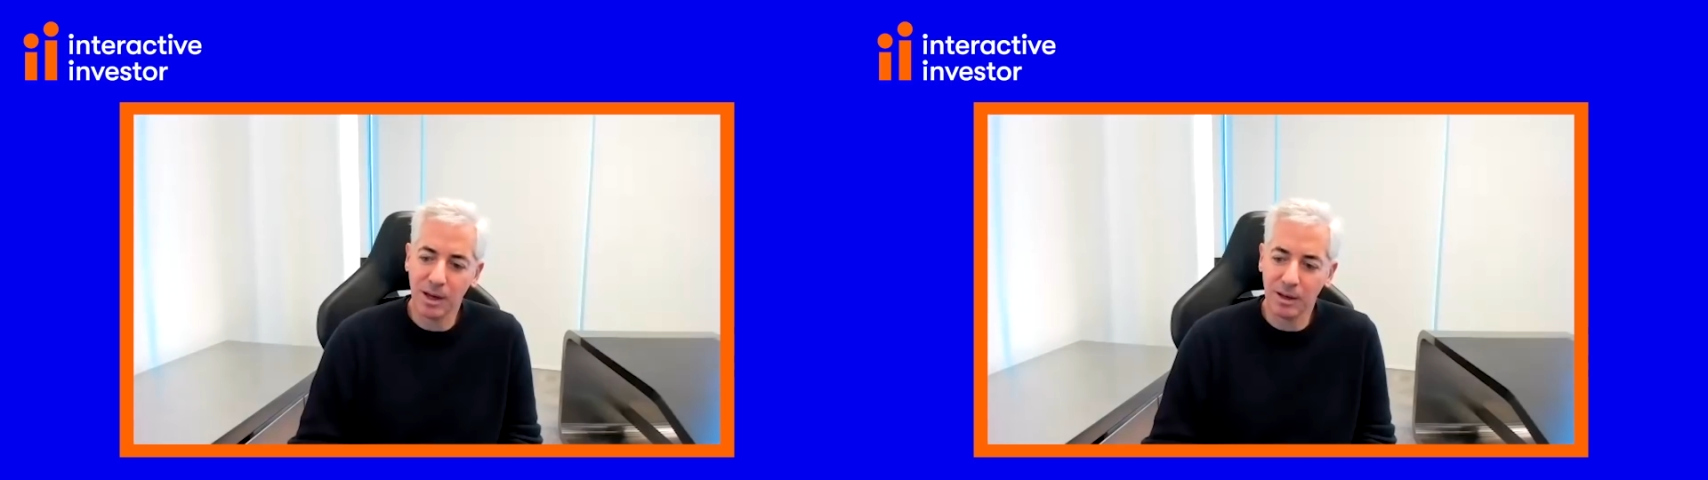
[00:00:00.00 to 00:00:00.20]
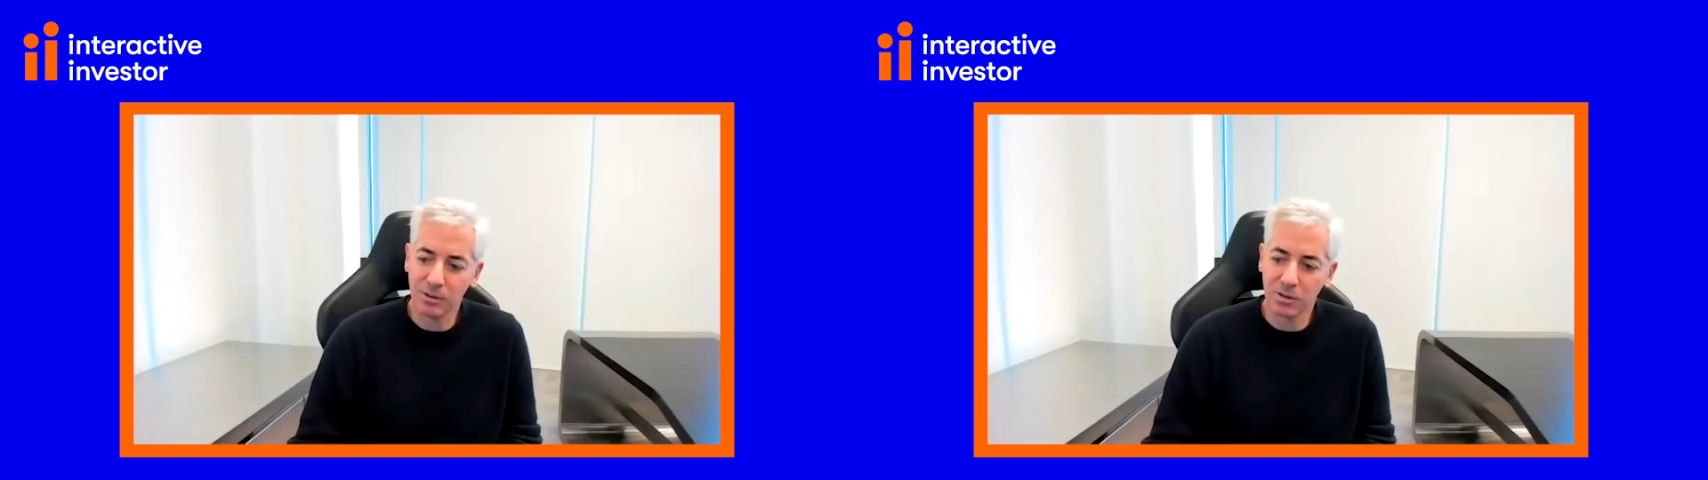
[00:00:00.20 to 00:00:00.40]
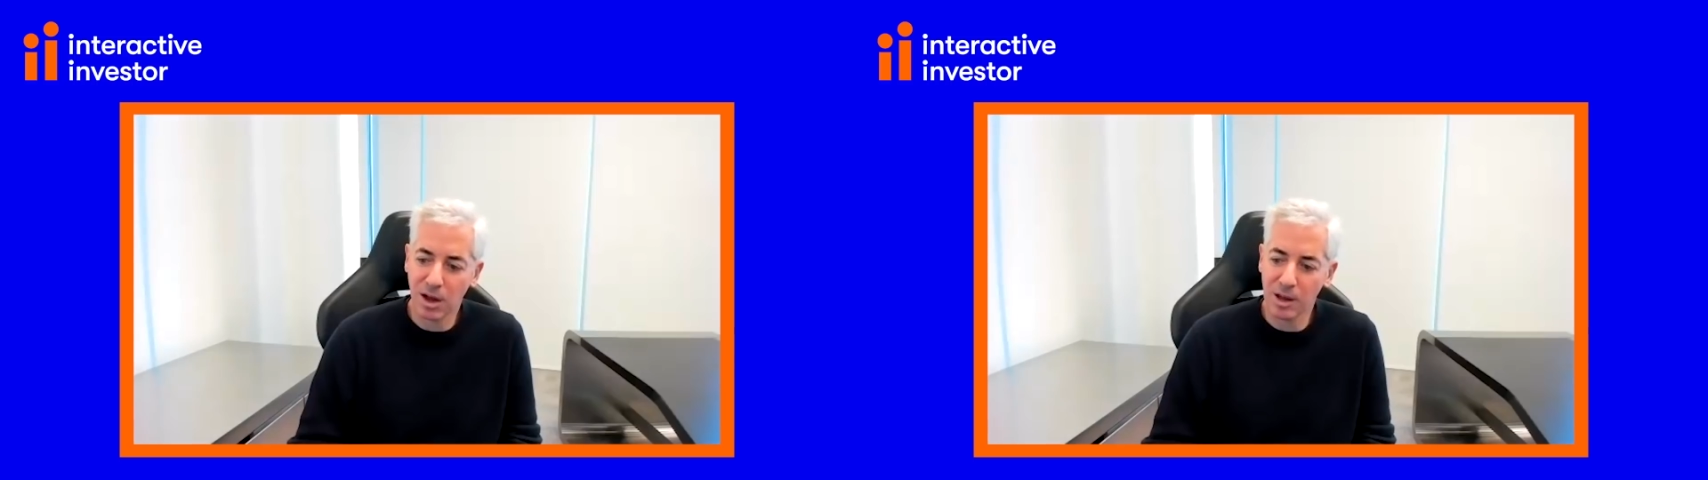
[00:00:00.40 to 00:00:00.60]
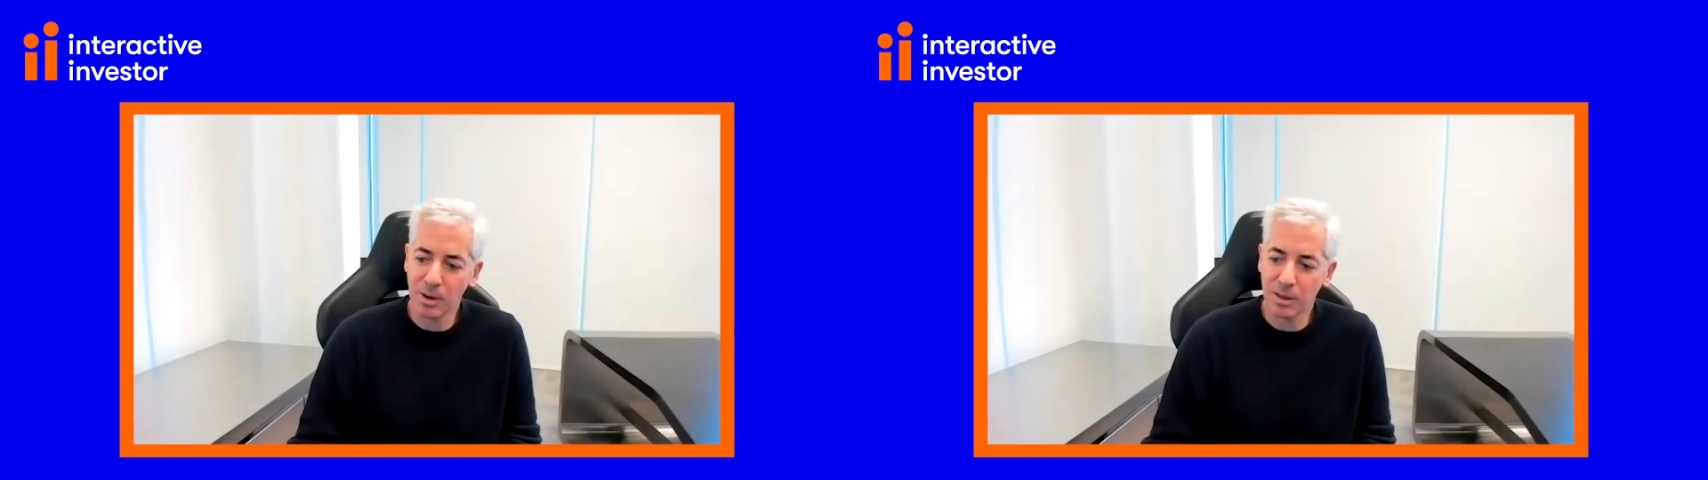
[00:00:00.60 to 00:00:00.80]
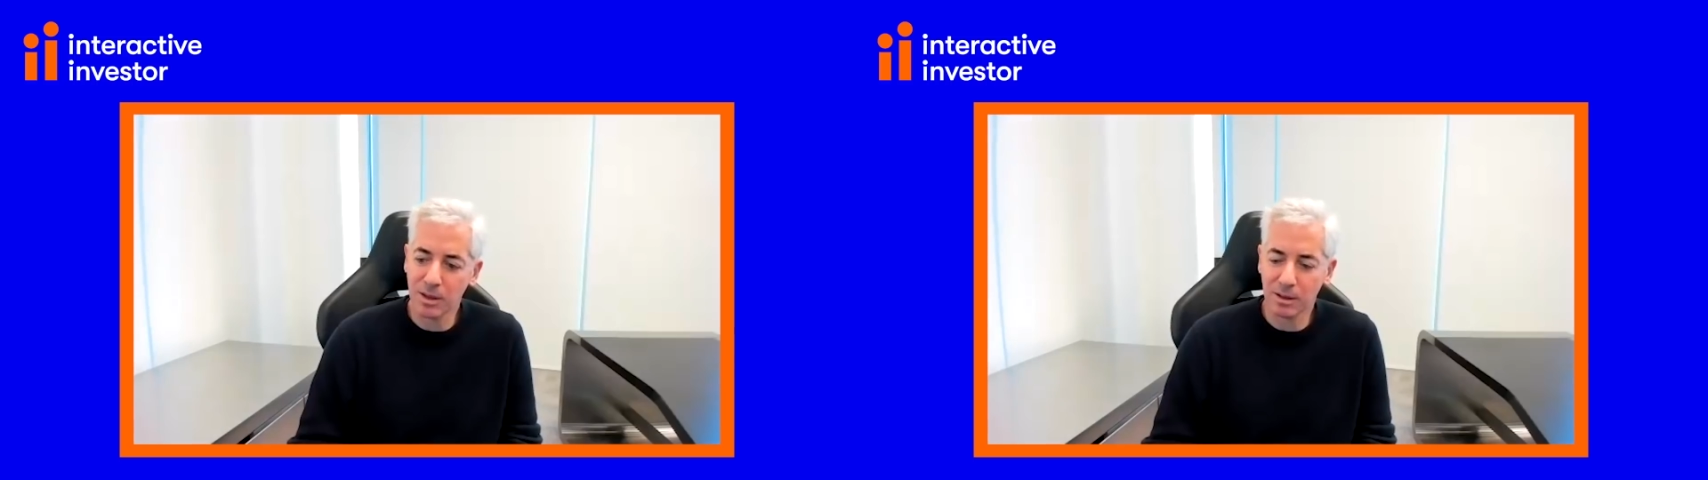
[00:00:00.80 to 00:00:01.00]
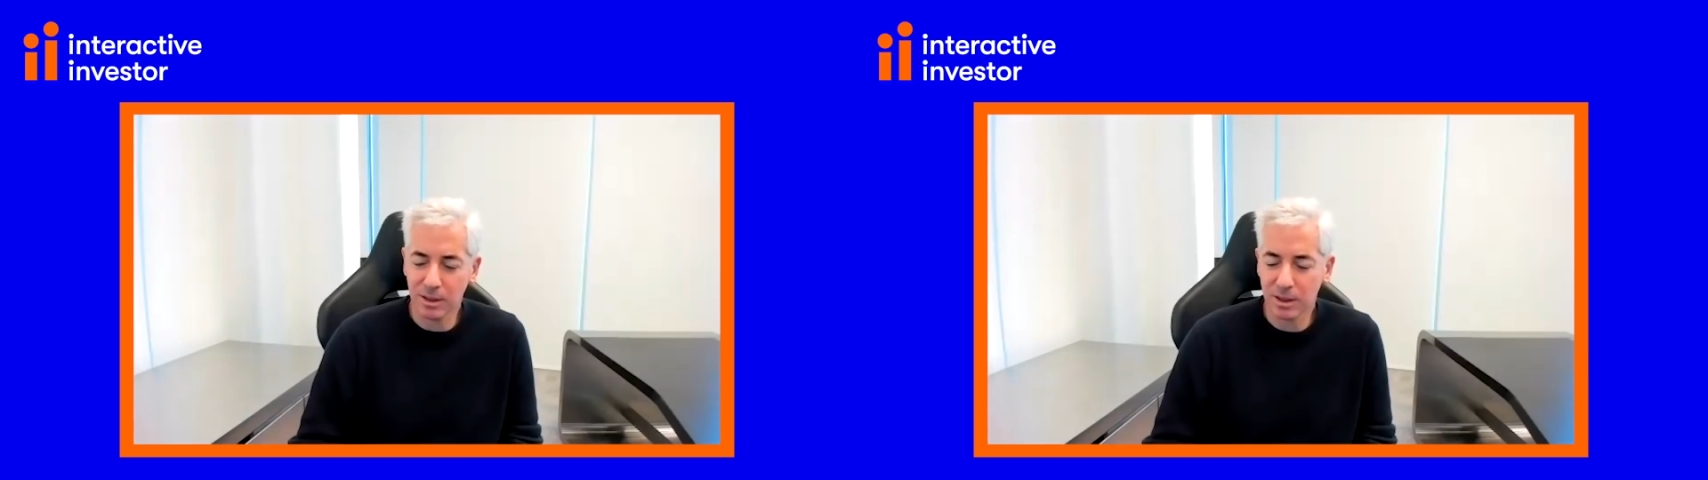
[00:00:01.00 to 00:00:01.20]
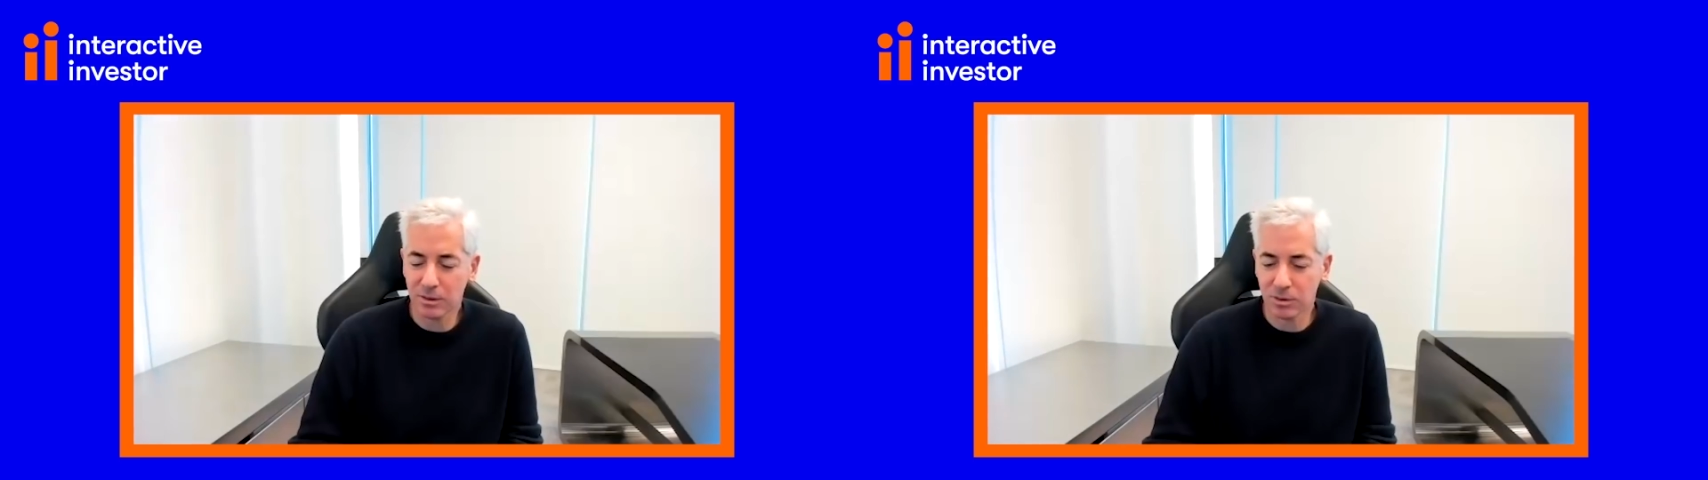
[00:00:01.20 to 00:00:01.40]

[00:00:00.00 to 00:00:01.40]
and time I think leads